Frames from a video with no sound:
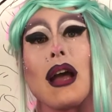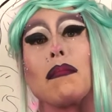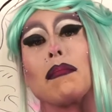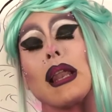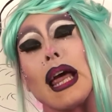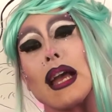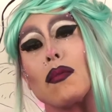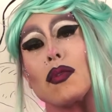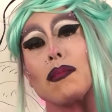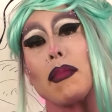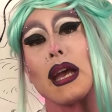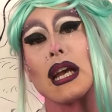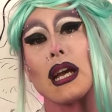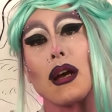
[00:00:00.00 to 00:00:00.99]
playing with
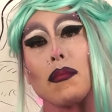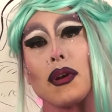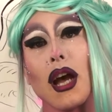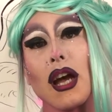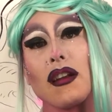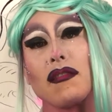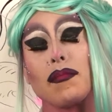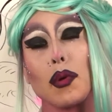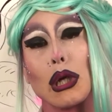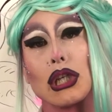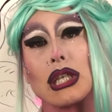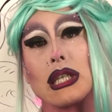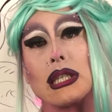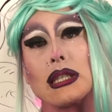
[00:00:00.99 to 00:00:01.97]
makeup kind of
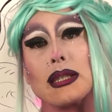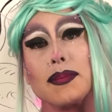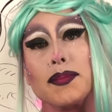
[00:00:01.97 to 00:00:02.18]
brushes.